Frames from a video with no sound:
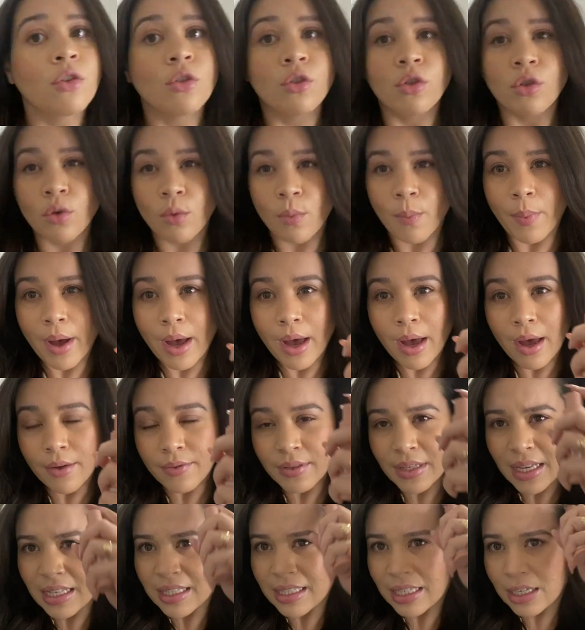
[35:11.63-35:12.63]
two puffs.
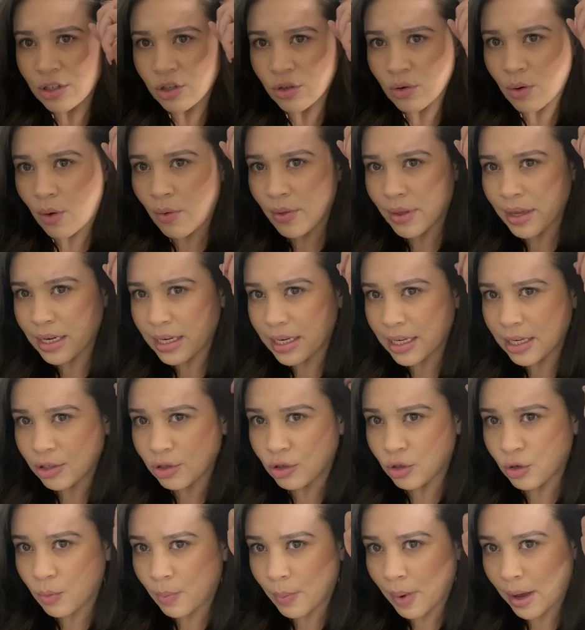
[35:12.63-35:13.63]
It says you only need
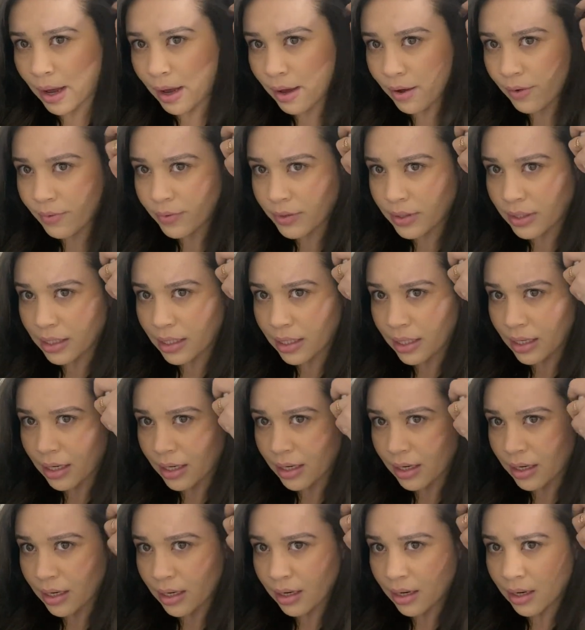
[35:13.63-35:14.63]
two puffs.
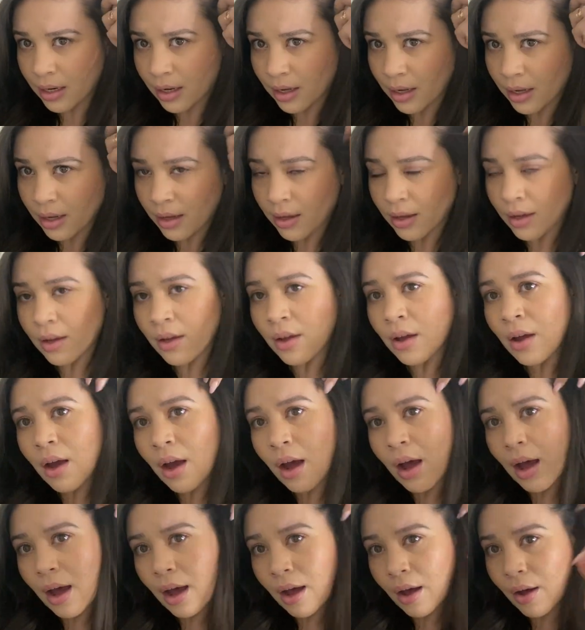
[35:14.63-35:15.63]

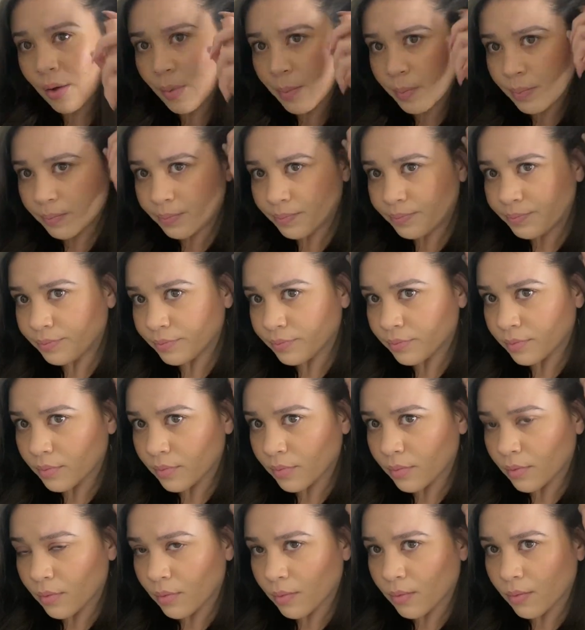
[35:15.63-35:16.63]
Um,
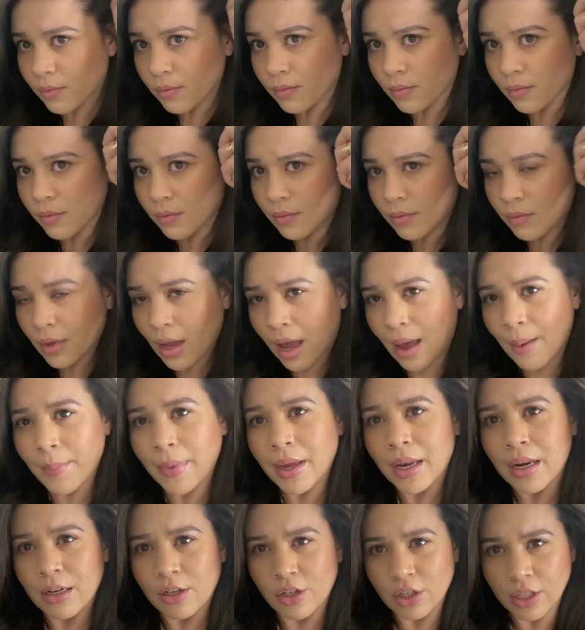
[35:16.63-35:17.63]
I'm
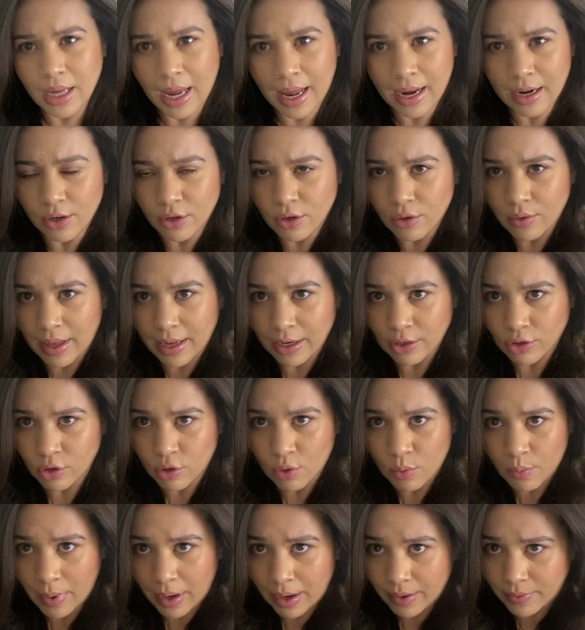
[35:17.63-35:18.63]
gonna just kind of do like
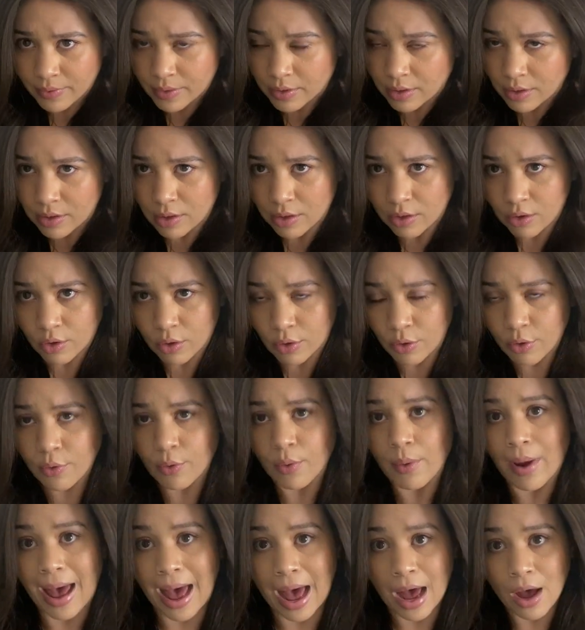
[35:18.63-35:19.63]
two puffs
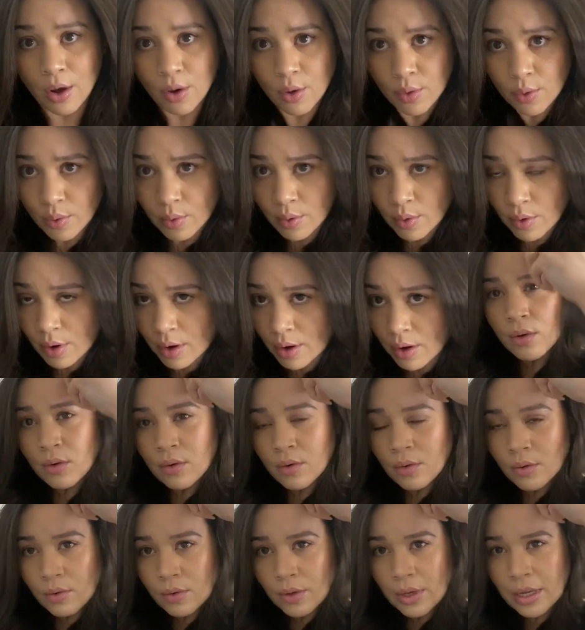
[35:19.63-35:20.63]
throughout.
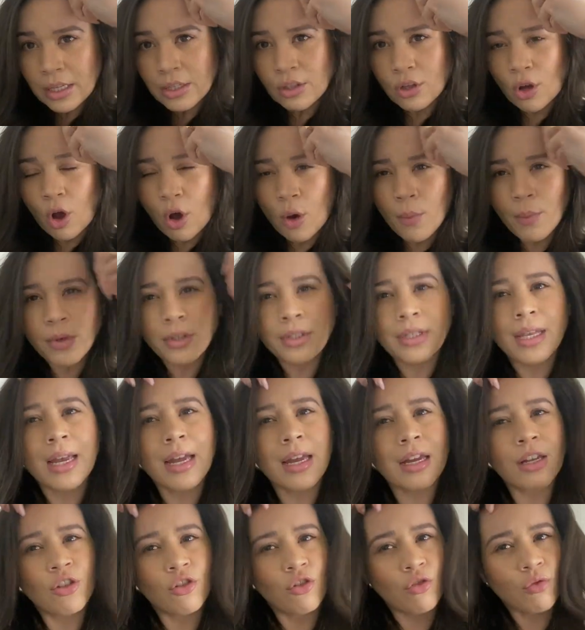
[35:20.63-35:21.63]
It's almost
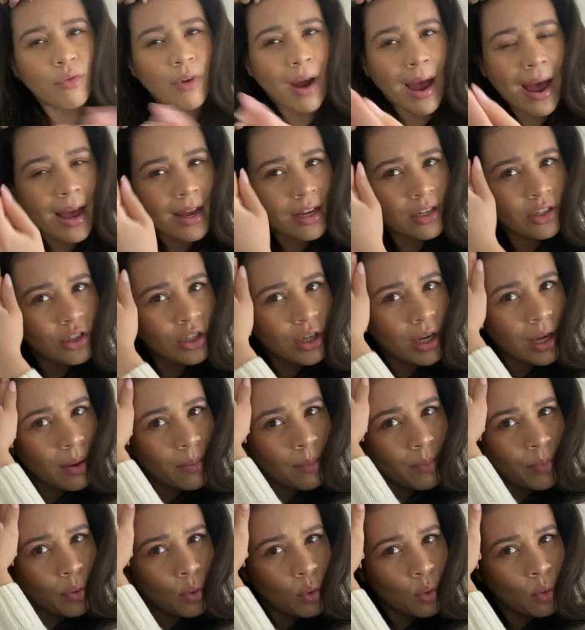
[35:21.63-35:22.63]
like a dry
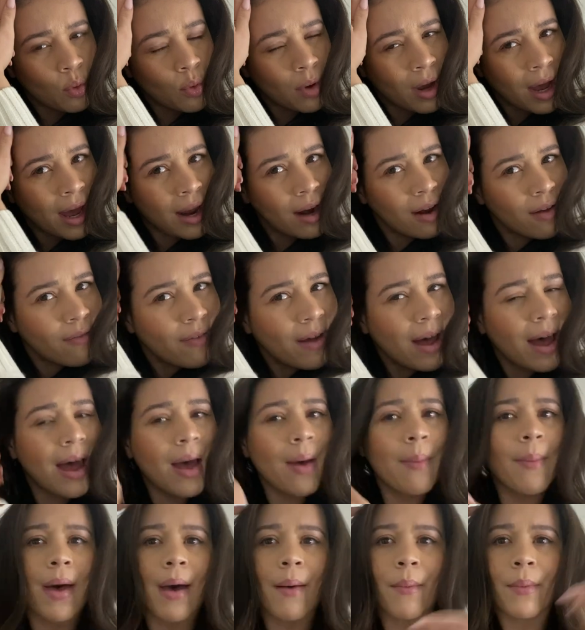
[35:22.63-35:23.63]
shampoo kind of
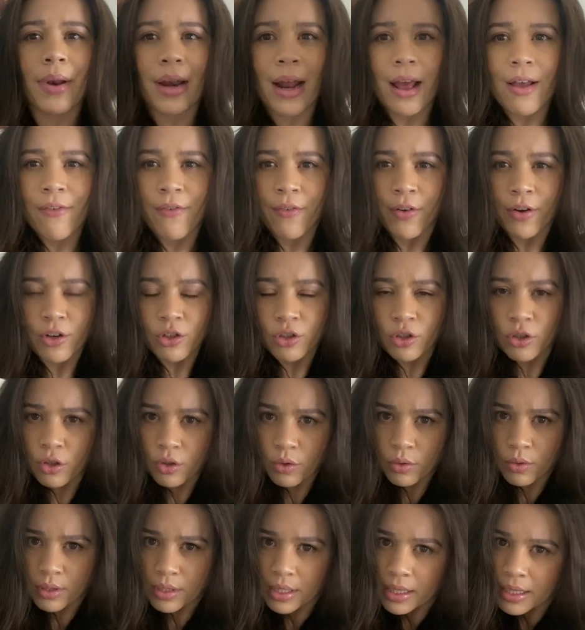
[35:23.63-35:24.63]
vibe. When I first
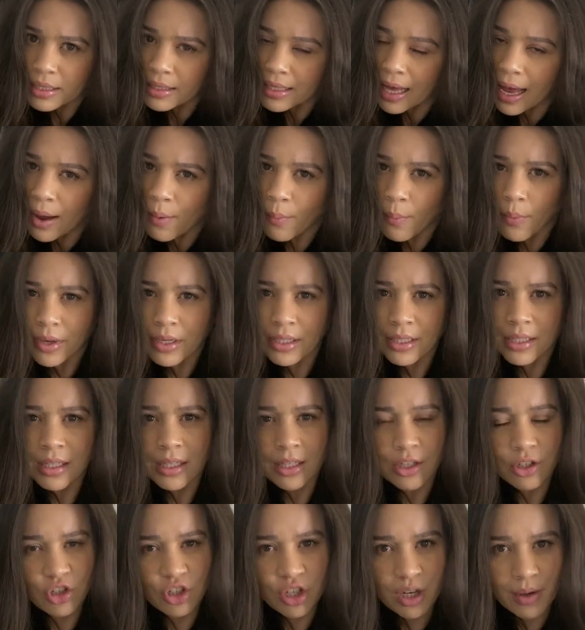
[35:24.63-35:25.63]
used this, I went to
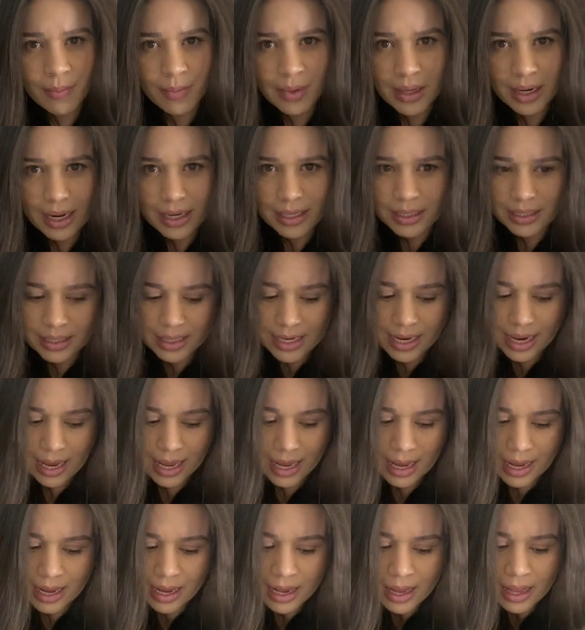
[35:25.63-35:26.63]
the gym the next
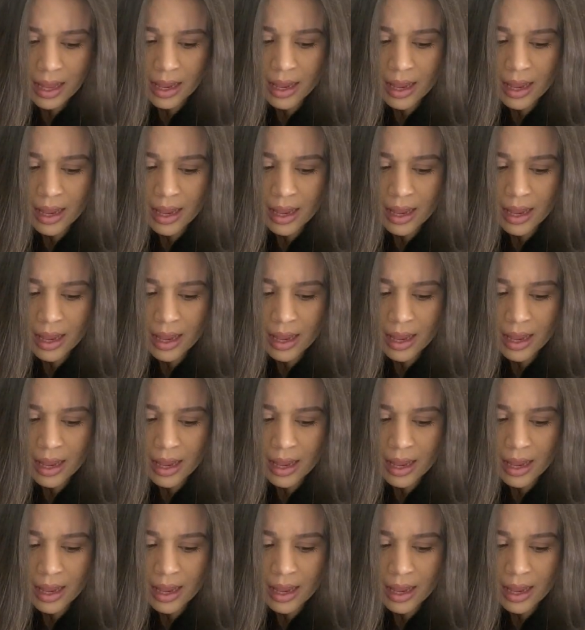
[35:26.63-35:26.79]
day